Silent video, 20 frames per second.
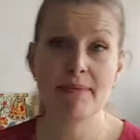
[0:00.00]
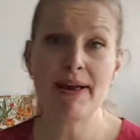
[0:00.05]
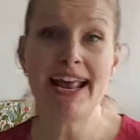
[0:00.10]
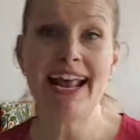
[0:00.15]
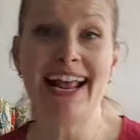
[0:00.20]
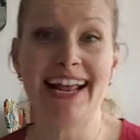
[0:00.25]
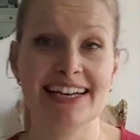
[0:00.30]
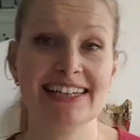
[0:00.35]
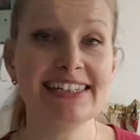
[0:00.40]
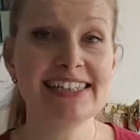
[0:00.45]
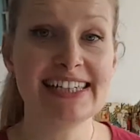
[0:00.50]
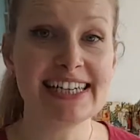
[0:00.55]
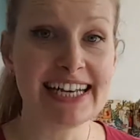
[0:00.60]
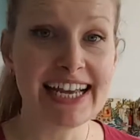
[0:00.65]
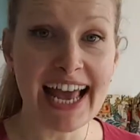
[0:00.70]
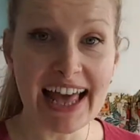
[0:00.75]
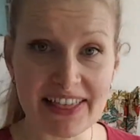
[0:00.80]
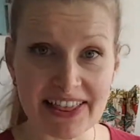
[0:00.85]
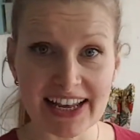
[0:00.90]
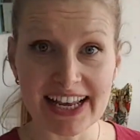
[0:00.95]
is to
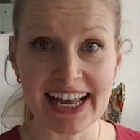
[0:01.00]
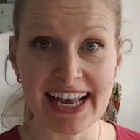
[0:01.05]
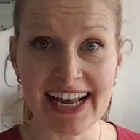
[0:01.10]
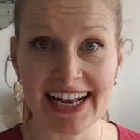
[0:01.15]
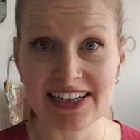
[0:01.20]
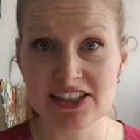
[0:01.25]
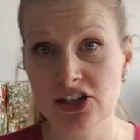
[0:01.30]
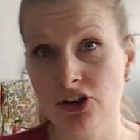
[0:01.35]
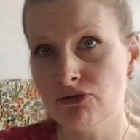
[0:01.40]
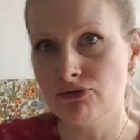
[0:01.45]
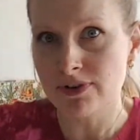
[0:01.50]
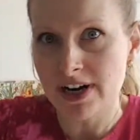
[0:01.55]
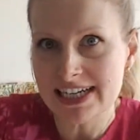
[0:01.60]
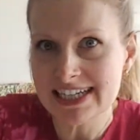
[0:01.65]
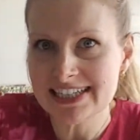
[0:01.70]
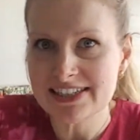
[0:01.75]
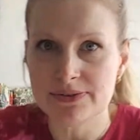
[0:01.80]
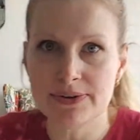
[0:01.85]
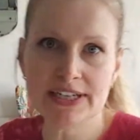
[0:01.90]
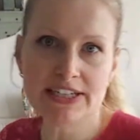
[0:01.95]
get the kids
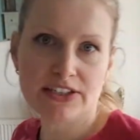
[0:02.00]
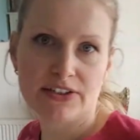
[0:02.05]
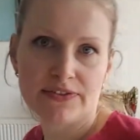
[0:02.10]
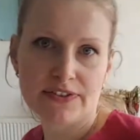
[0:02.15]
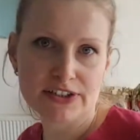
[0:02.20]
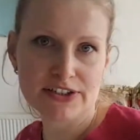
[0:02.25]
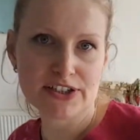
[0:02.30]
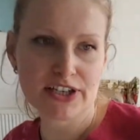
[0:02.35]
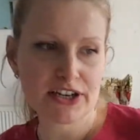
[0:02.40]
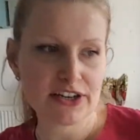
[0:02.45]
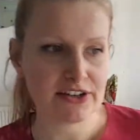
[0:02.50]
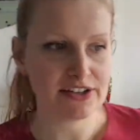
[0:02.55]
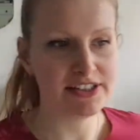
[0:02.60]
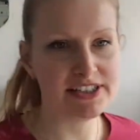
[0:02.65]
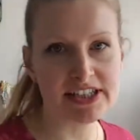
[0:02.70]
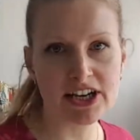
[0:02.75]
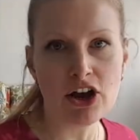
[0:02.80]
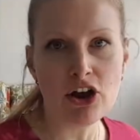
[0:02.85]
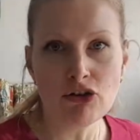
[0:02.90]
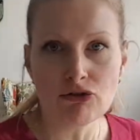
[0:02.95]
running to each of the
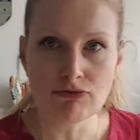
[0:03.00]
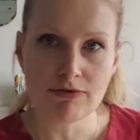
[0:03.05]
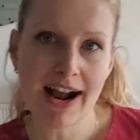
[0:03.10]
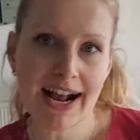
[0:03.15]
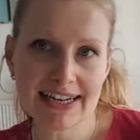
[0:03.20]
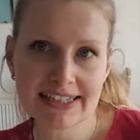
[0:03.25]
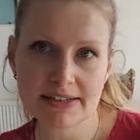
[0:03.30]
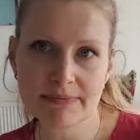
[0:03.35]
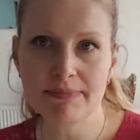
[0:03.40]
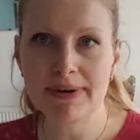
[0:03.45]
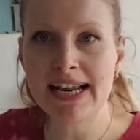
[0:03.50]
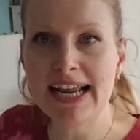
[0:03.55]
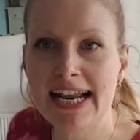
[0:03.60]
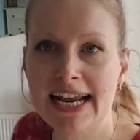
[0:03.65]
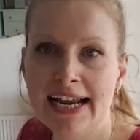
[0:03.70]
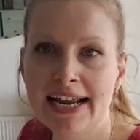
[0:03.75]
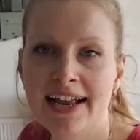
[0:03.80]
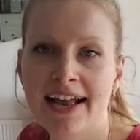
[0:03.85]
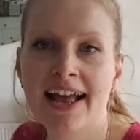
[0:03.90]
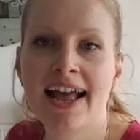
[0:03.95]
zones
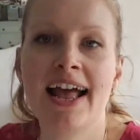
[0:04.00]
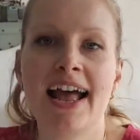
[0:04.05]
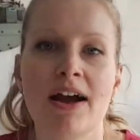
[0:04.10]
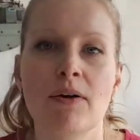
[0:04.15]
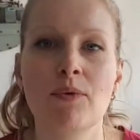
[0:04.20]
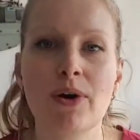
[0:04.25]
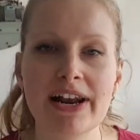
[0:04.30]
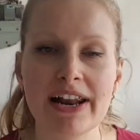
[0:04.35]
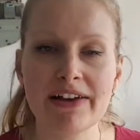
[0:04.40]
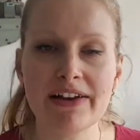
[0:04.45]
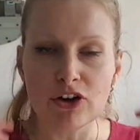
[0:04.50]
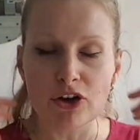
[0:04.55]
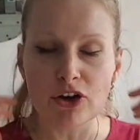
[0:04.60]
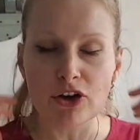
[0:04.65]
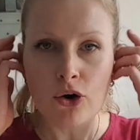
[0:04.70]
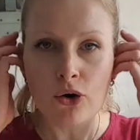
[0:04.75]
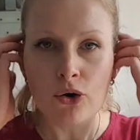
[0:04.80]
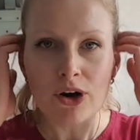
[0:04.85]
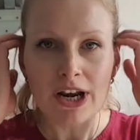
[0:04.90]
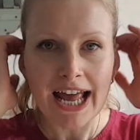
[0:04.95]
randomly whenever you
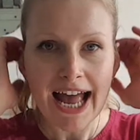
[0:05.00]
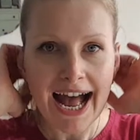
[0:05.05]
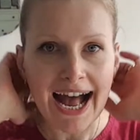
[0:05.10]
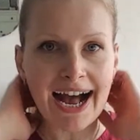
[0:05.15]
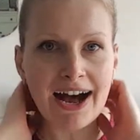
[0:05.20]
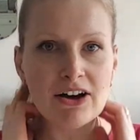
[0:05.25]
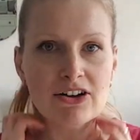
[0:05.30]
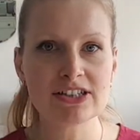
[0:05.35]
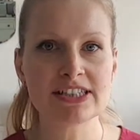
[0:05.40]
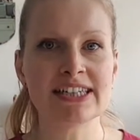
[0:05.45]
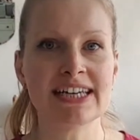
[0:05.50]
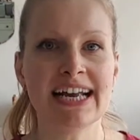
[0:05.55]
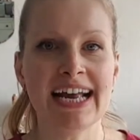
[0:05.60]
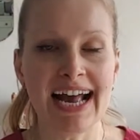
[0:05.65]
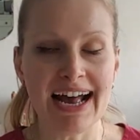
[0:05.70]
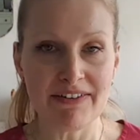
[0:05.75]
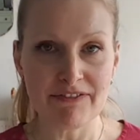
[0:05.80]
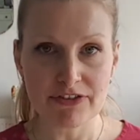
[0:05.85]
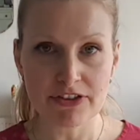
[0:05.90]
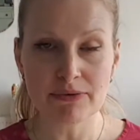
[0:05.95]
call it out,
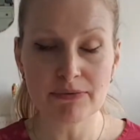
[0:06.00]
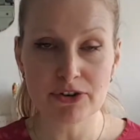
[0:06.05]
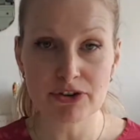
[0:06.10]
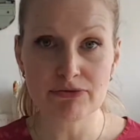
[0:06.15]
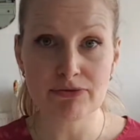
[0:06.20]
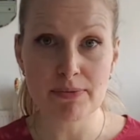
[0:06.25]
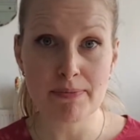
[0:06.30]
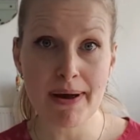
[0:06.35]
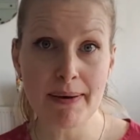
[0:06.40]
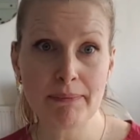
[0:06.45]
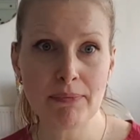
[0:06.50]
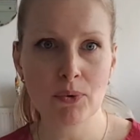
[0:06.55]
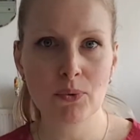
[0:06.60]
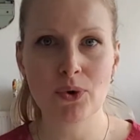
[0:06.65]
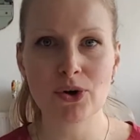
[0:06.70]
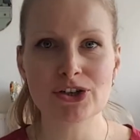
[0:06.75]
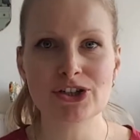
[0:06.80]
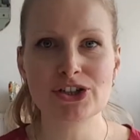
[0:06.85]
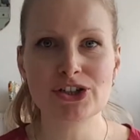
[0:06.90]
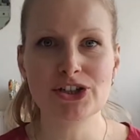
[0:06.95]
and for them to remember
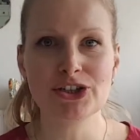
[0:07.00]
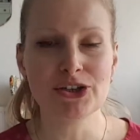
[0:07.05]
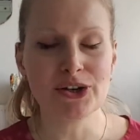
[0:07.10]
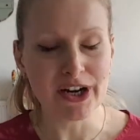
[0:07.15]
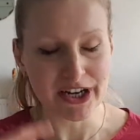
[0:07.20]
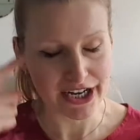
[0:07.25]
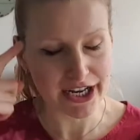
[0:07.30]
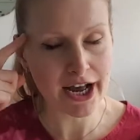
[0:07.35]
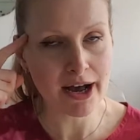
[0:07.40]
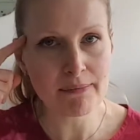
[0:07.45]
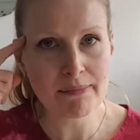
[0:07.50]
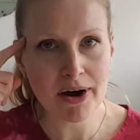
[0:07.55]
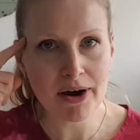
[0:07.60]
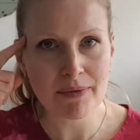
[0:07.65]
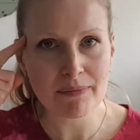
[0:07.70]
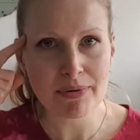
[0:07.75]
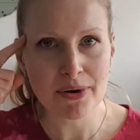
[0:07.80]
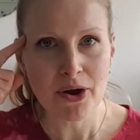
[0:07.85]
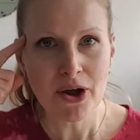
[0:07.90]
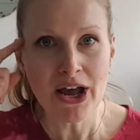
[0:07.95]
what to do and come
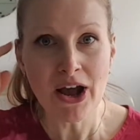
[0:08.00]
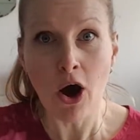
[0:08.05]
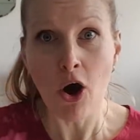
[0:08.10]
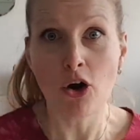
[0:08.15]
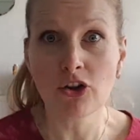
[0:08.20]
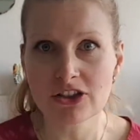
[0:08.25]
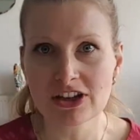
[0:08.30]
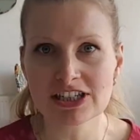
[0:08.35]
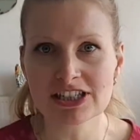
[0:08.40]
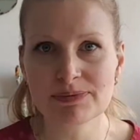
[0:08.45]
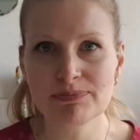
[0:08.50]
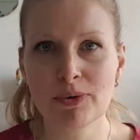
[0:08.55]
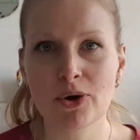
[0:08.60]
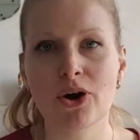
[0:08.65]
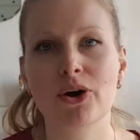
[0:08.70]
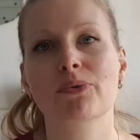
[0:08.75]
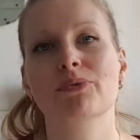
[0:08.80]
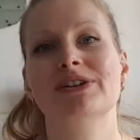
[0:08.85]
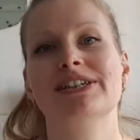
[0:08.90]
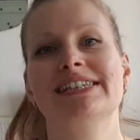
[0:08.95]
up on the
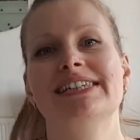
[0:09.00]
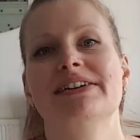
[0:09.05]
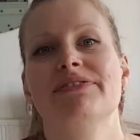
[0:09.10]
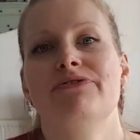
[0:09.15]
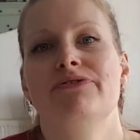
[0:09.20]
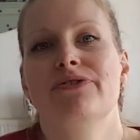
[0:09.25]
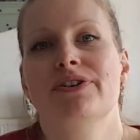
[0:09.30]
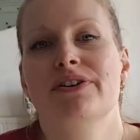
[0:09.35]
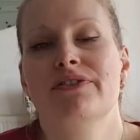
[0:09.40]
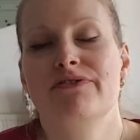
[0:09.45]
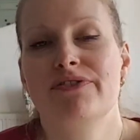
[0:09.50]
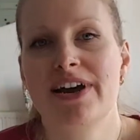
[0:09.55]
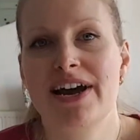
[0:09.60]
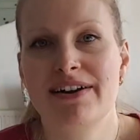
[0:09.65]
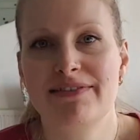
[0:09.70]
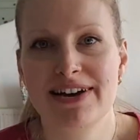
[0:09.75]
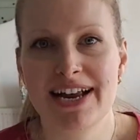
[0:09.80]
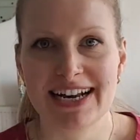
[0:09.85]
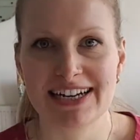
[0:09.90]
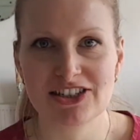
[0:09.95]
spot with different
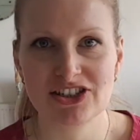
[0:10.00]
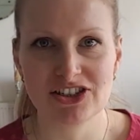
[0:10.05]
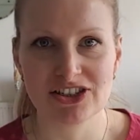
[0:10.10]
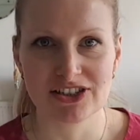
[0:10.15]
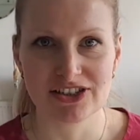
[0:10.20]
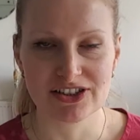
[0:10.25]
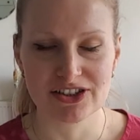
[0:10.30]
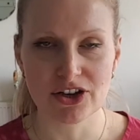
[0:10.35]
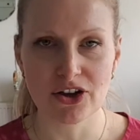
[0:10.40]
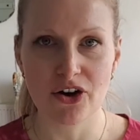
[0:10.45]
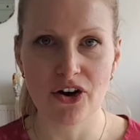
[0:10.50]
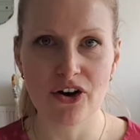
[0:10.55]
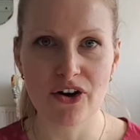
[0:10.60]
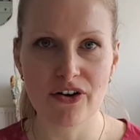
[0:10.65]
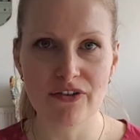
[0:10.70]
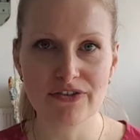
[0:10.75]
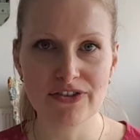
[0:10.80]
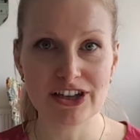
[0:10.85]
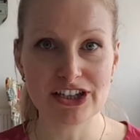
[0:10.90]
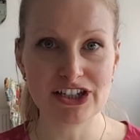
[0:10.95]
variations
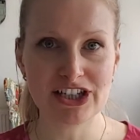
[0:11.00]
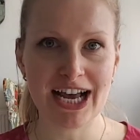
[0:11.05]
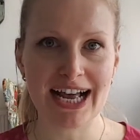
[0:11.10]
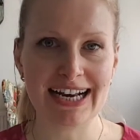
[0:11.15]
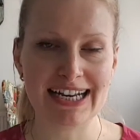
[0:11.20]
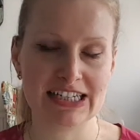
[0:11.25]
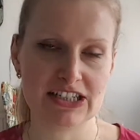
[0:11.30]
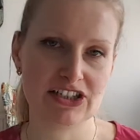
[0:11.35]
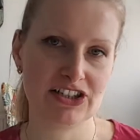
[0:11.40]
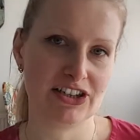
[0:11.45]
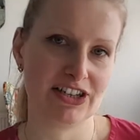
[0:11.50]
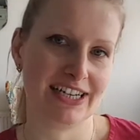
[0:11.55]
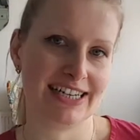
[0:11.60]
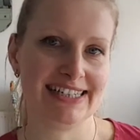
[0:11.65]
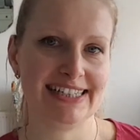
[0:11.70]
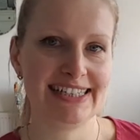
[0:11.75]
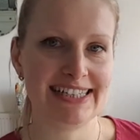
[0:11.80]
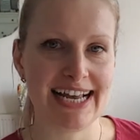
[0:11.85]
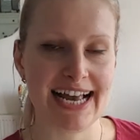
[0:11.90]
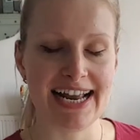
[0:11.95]
of the challenge that
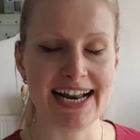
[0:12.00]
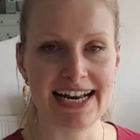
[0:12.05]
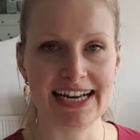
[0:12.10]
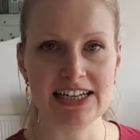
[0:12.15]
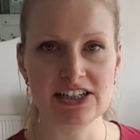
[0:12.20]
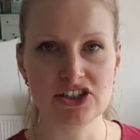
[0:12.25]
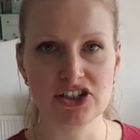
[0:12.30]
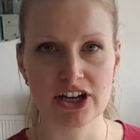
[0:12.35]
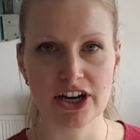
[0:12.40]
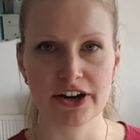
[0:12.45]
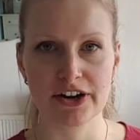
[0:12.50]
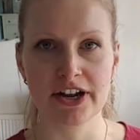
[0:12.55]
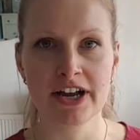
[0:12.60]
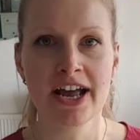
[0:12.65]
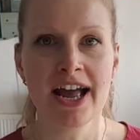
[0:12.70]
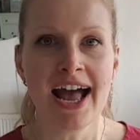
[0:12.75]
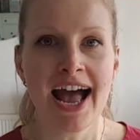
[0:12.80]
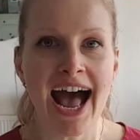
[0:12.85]
is set in each zone.